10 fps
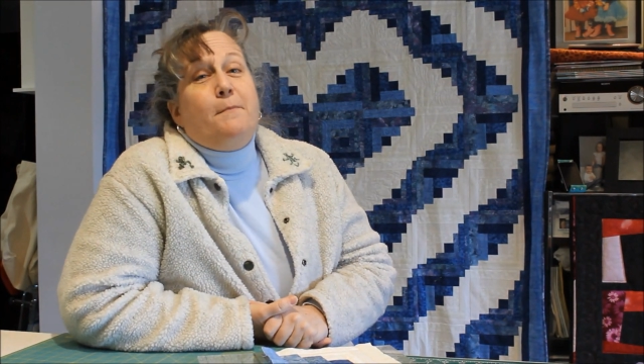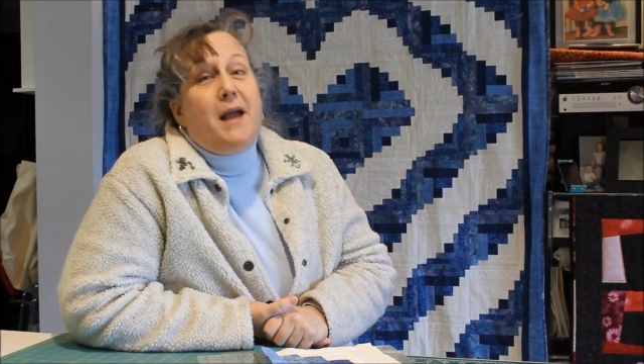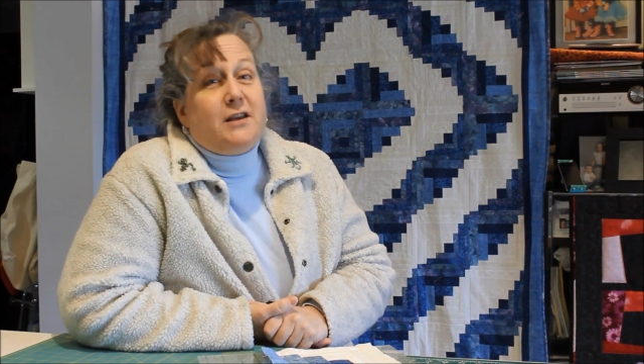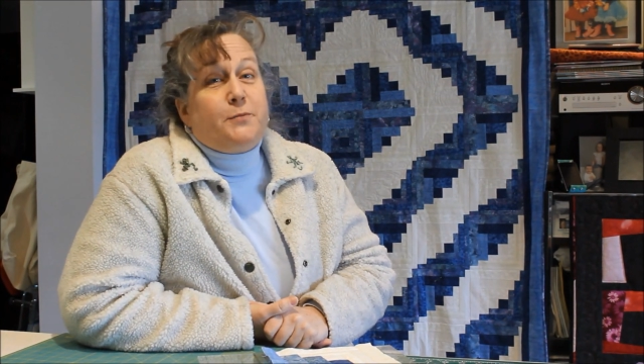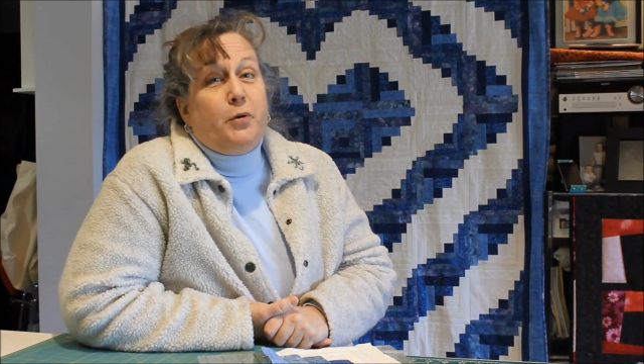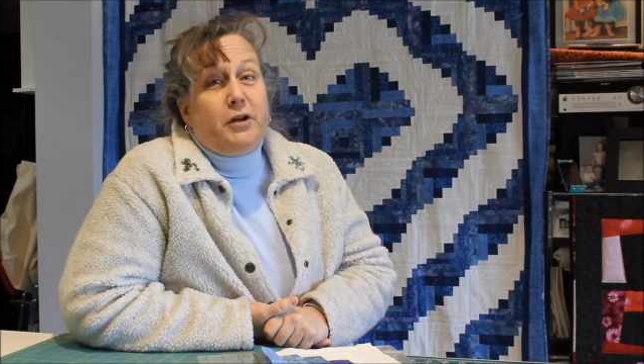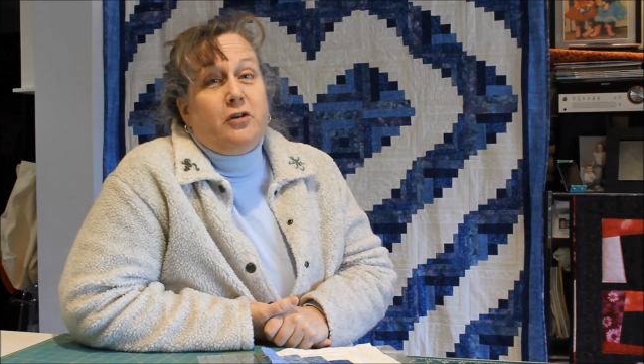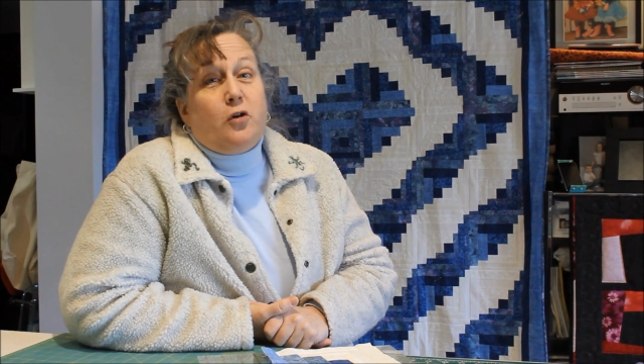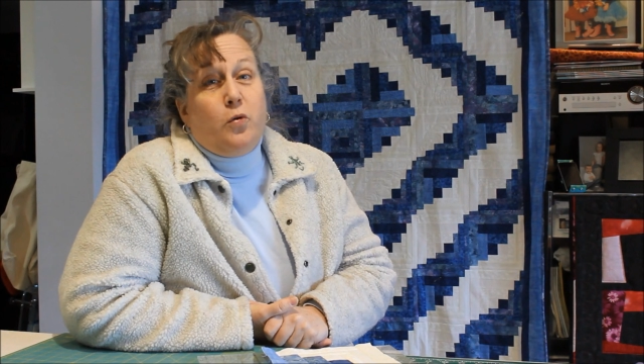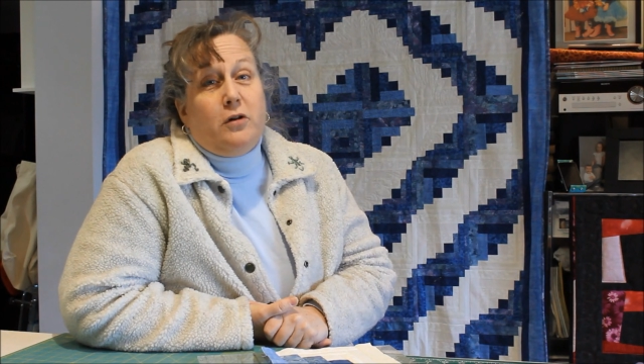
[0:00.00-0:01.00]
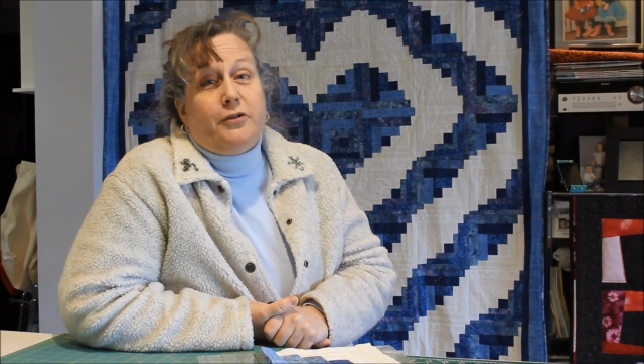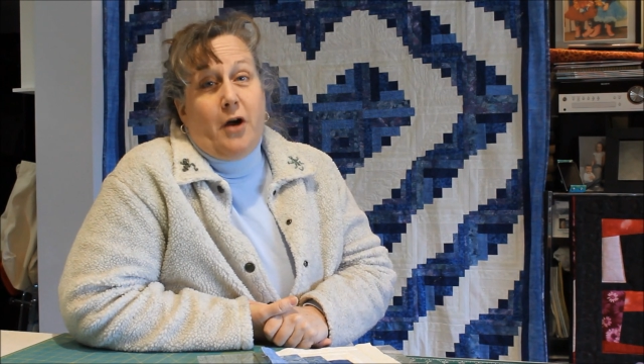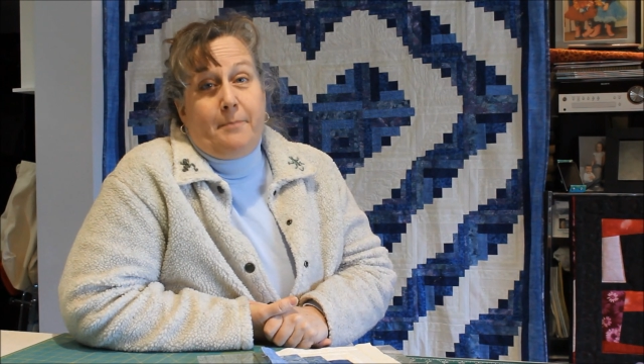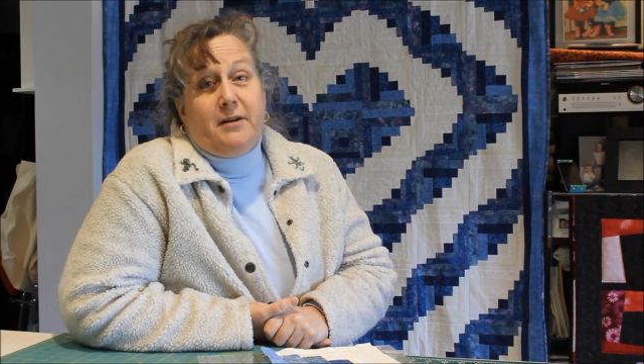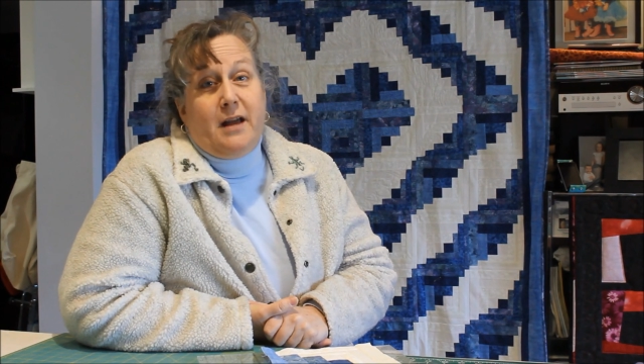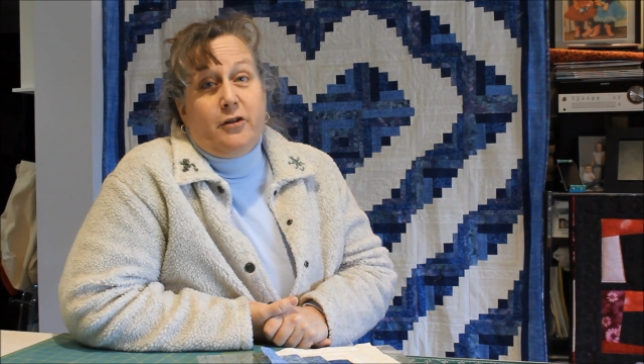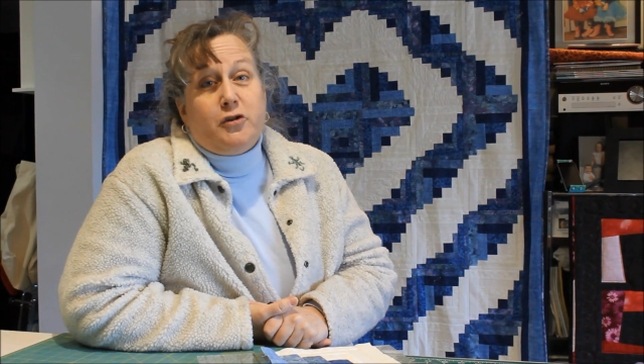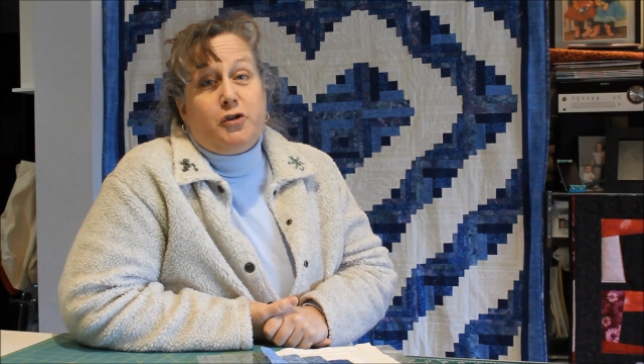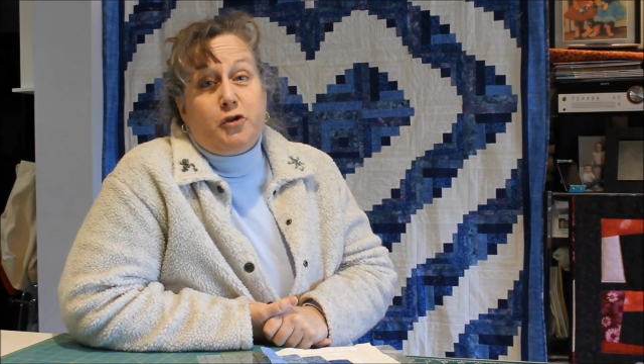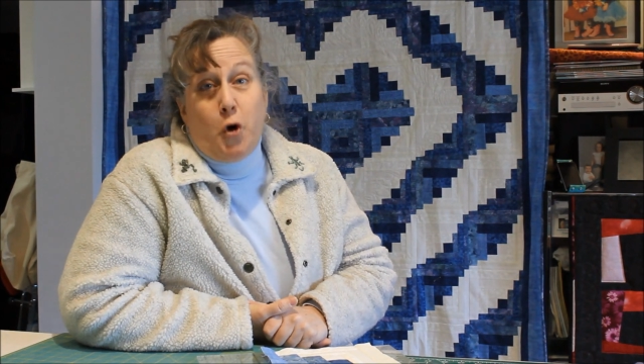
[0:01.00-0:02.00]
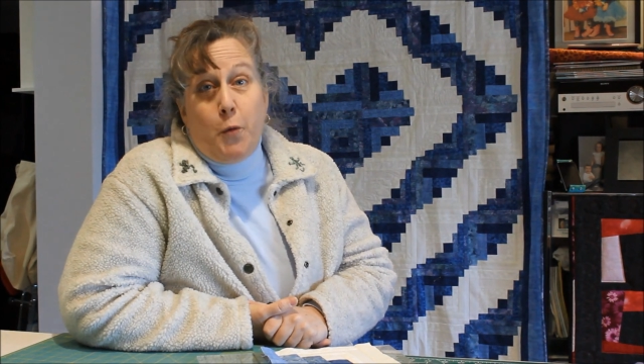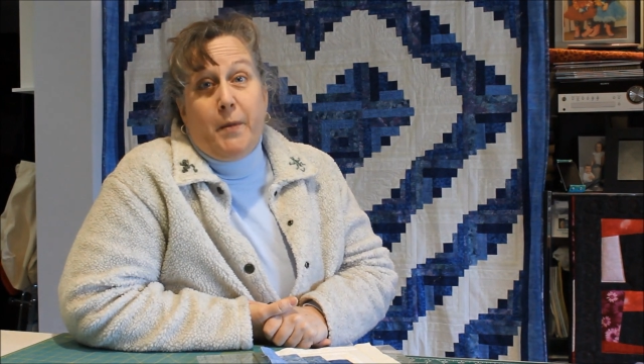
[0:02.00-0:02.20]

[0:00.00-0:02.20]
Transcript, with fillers: it makes putting your quilt top together so